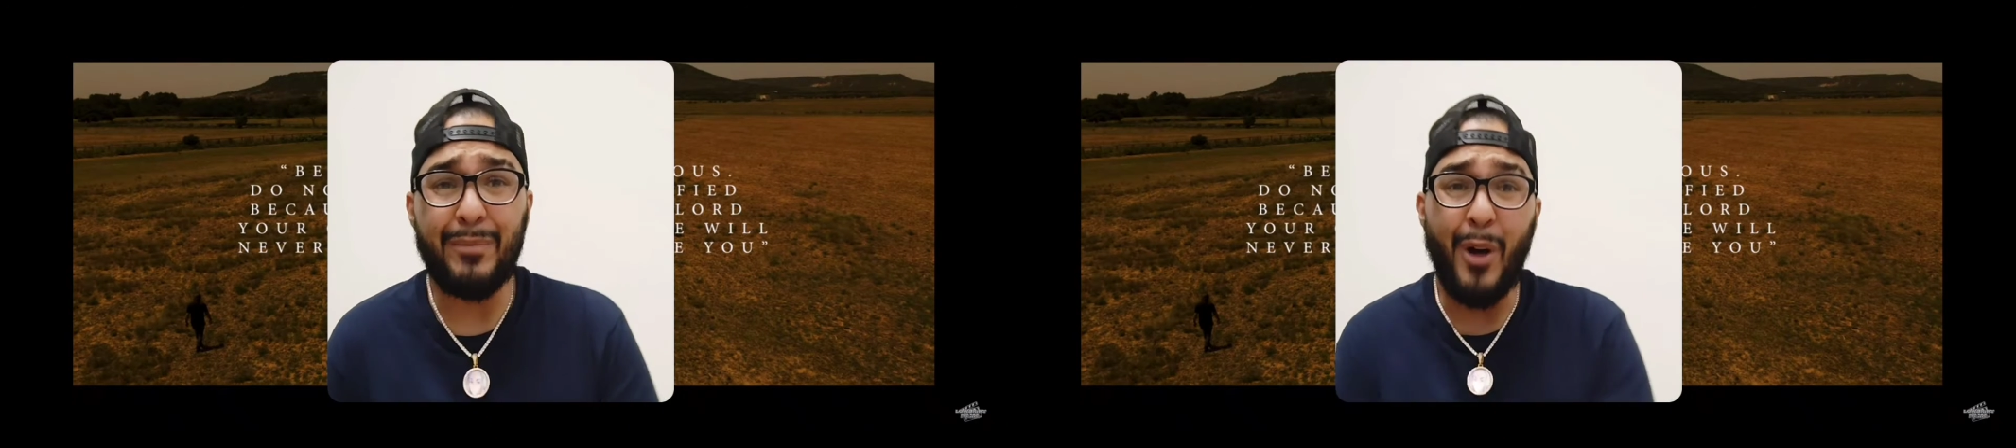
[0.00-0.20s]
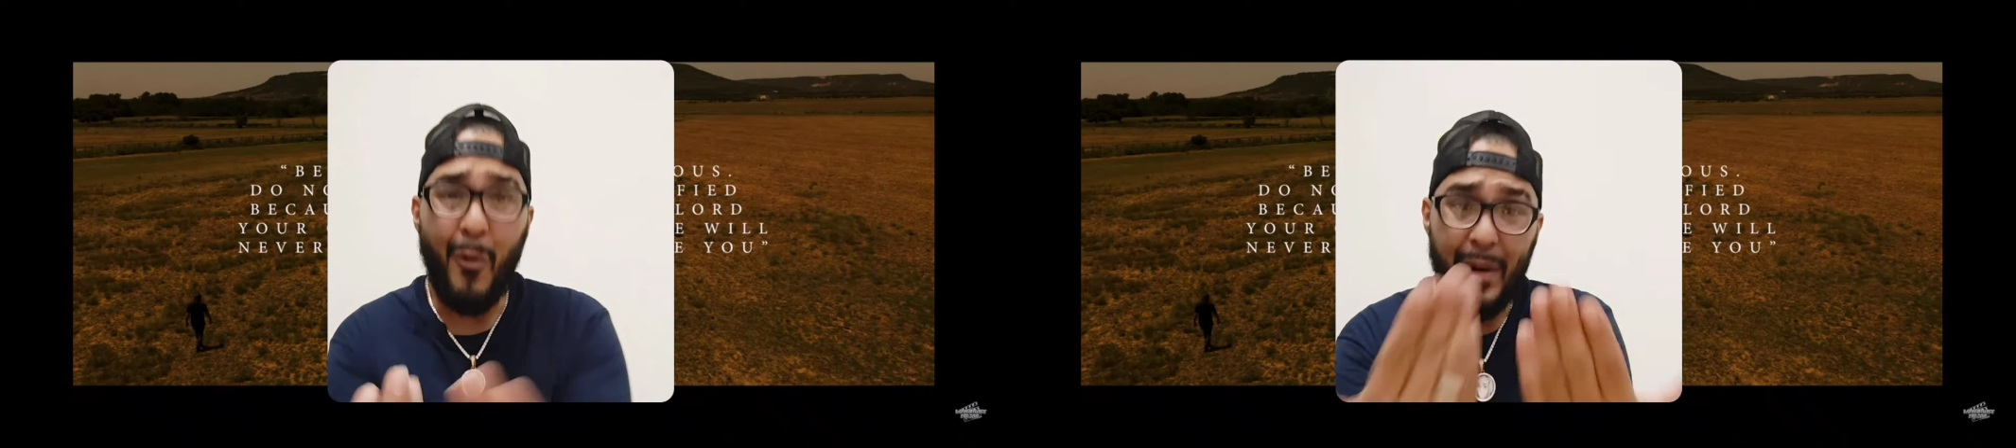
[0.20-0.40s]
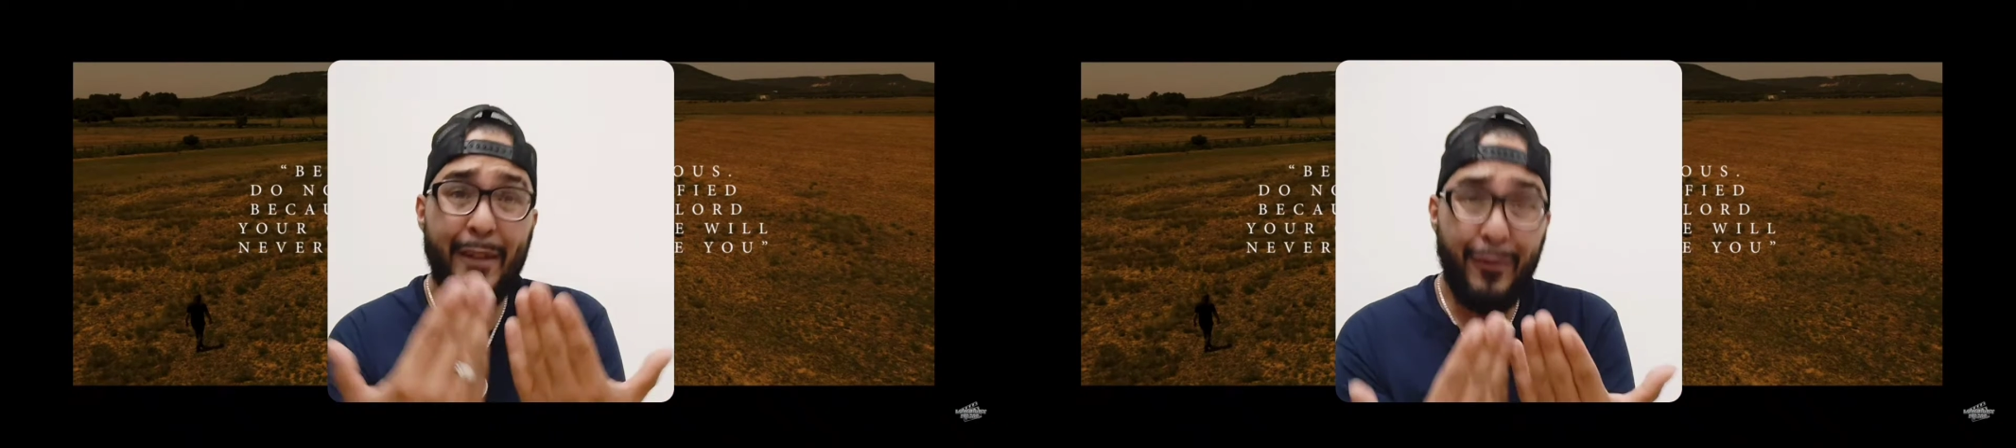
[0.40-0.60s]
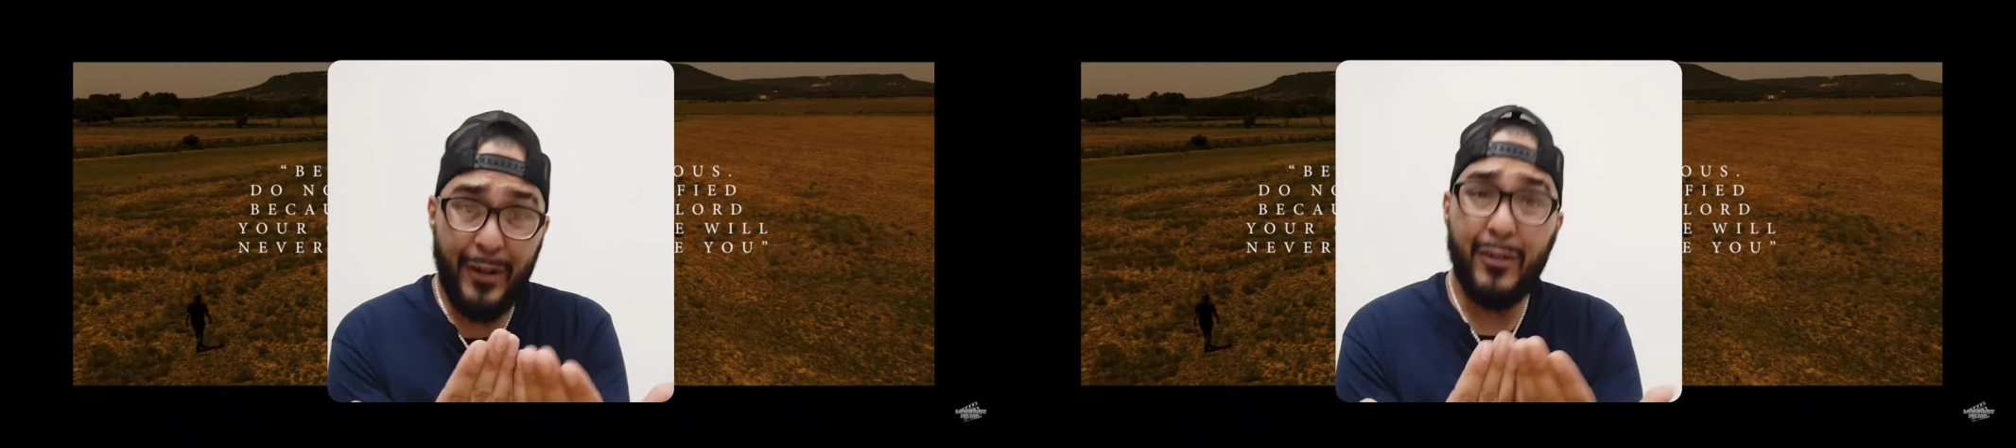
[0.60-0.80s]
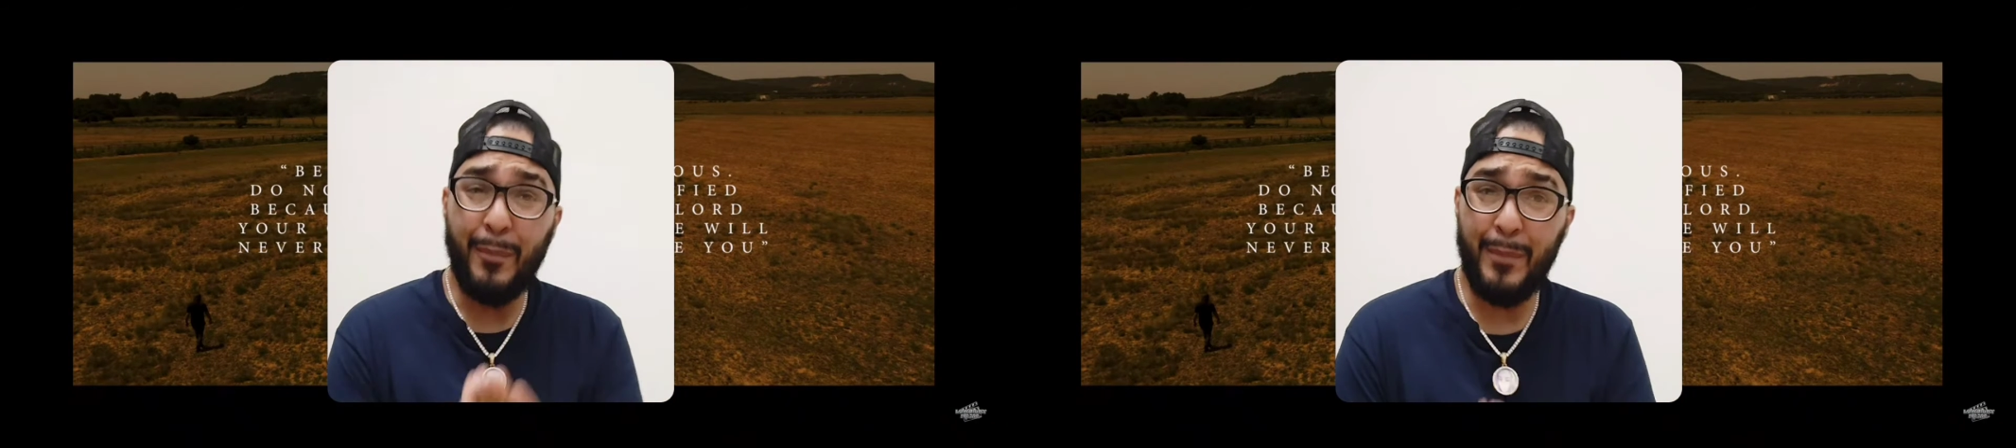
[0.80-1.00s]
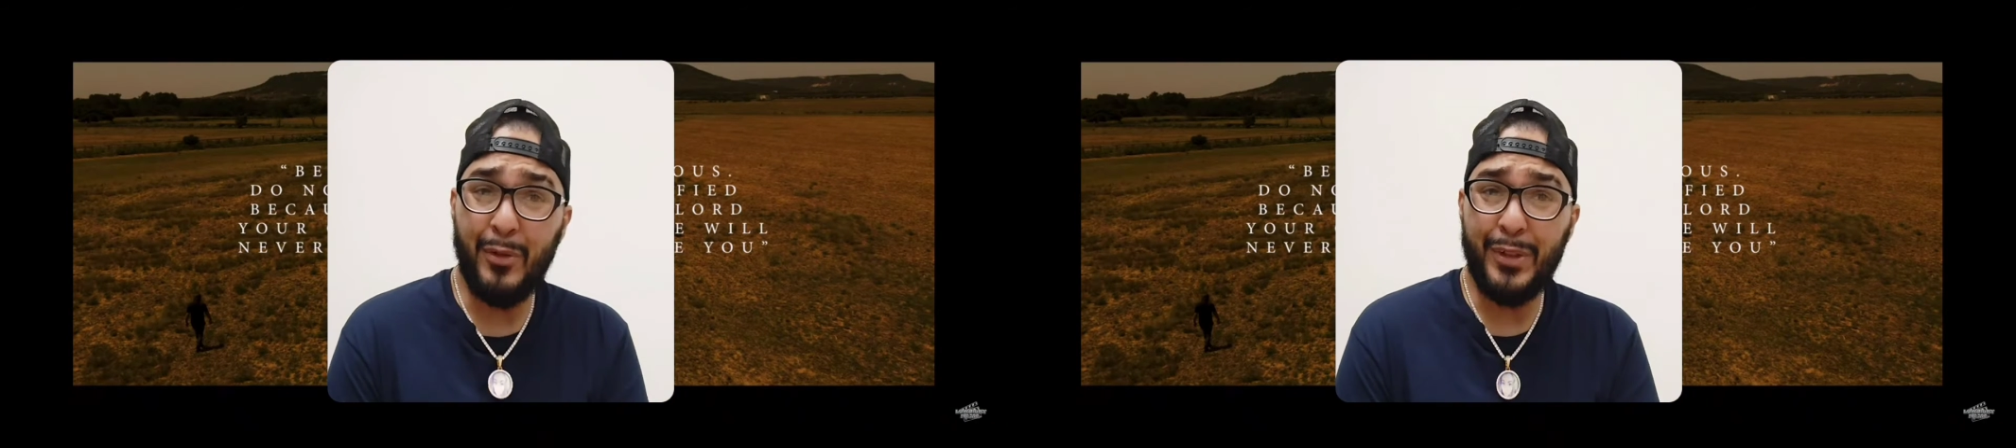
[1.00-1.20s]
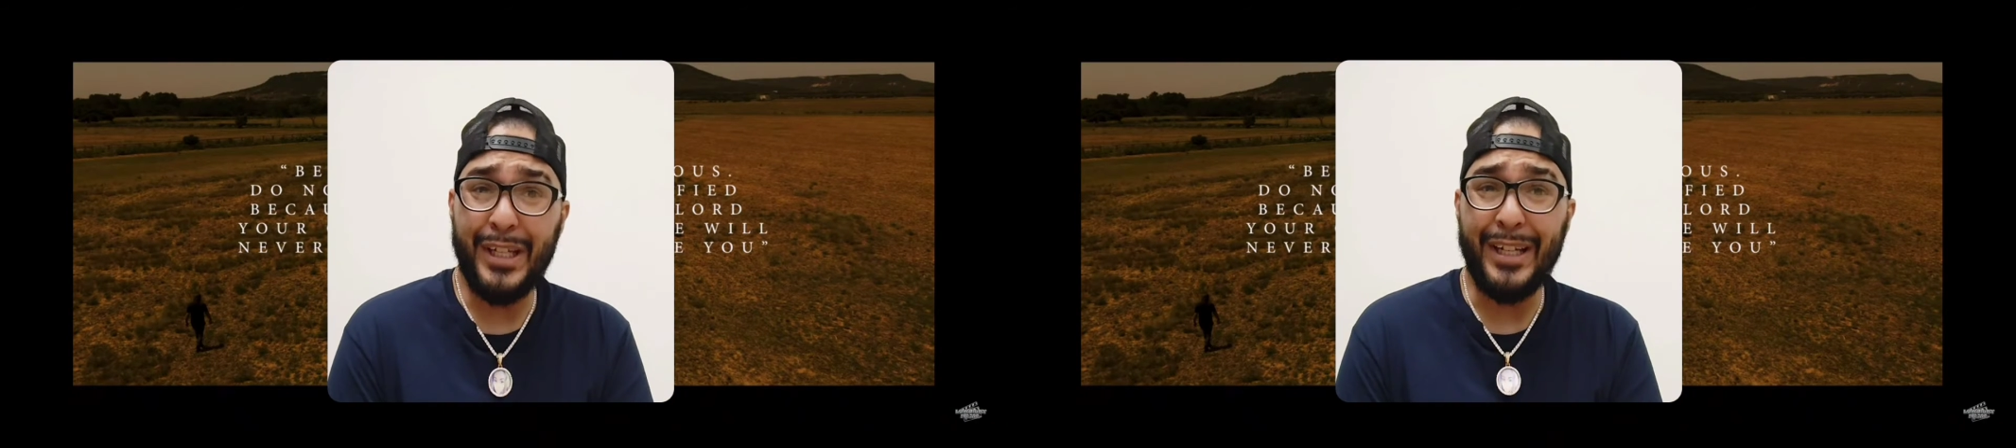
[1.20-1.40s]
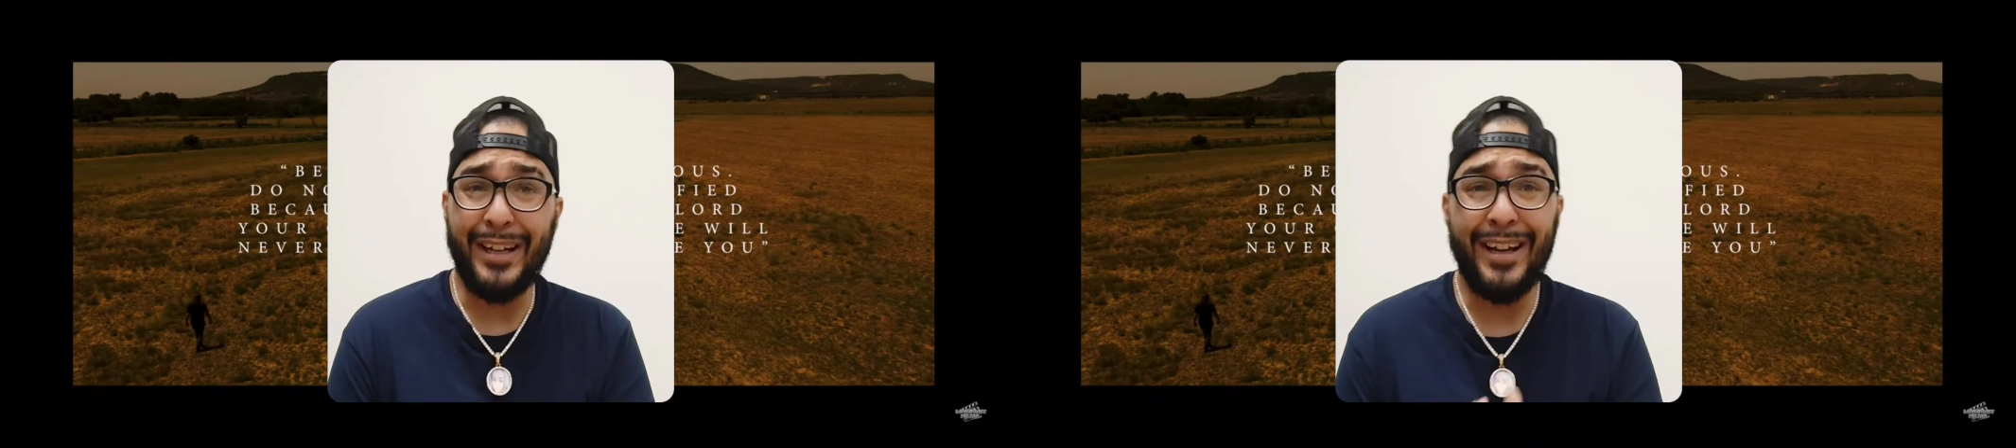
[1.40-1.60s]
We feel the music.